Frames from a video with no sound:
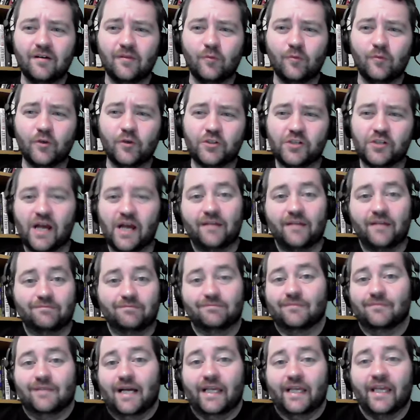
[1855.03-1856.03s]
which I
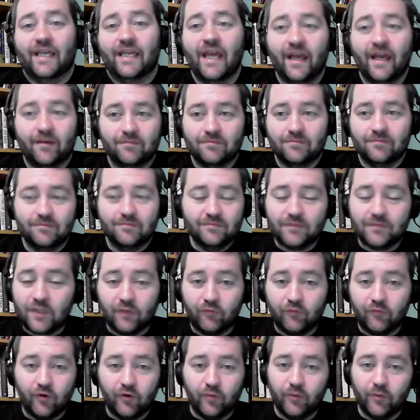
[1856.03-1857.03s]
can't
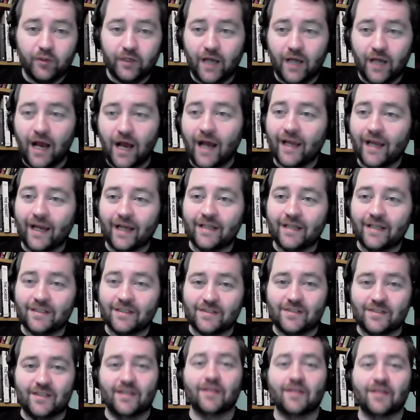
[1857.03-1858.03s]
confirm or deny. I didn't
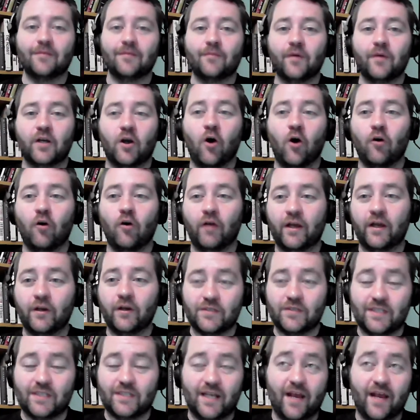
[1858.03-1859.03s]
see it, but all I know
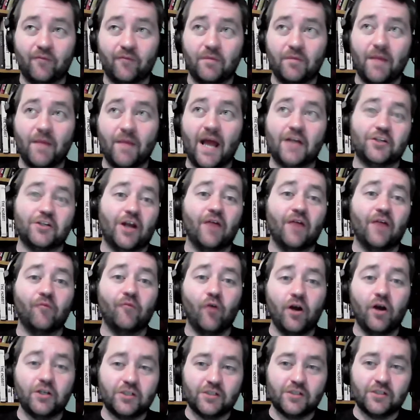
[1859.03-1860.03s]
is that every match I've
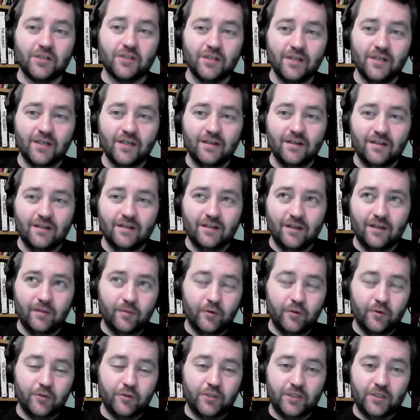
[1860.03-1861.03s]
watched,
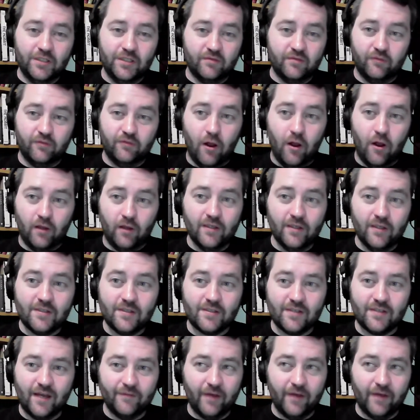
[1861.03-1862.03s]
Ibushi is
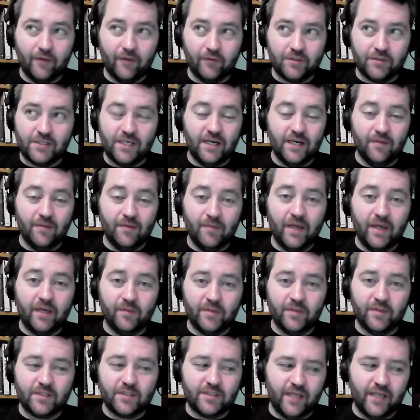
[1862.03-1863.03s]
flawless. I've never seen him make a
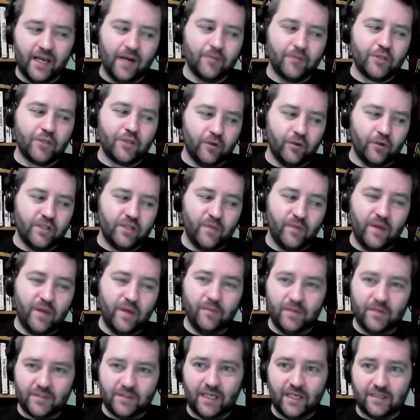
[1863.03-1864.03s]
mistake, and I'm sure he's made
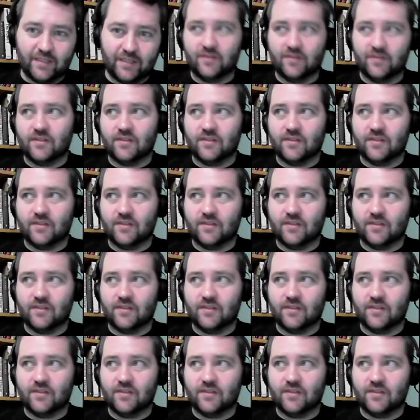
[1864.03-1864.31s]
mistakes at